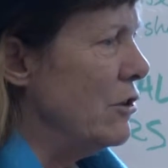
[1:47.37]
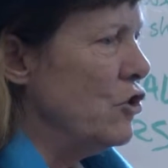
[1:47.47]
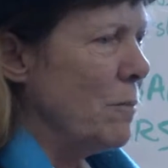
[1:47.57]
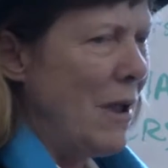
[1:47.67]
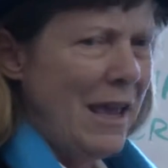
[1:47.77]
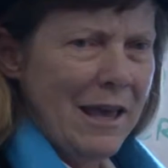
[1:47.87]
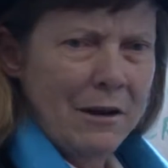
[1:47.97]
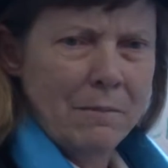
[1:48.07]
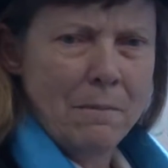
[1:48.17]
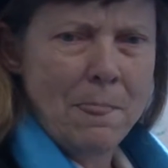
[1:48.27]
Japan.
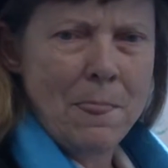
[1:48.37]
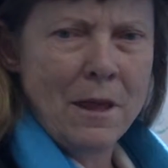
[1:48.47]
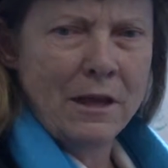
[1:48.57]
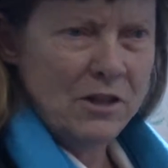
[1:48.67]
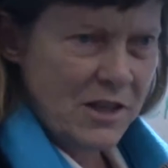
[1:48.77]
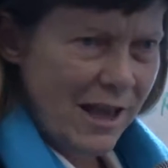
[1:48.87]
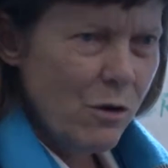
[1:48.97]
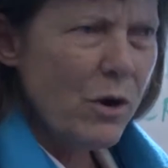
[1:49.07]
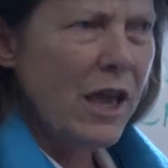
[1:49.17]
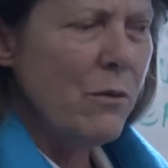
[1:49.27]
And is that
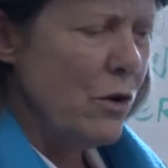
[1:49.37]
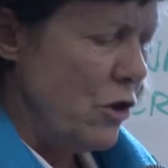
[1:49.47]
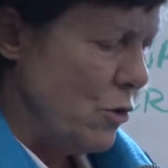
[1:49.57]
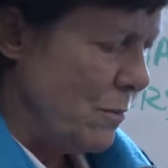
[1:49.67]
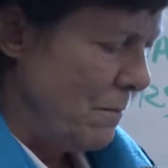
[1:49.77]
okay with you?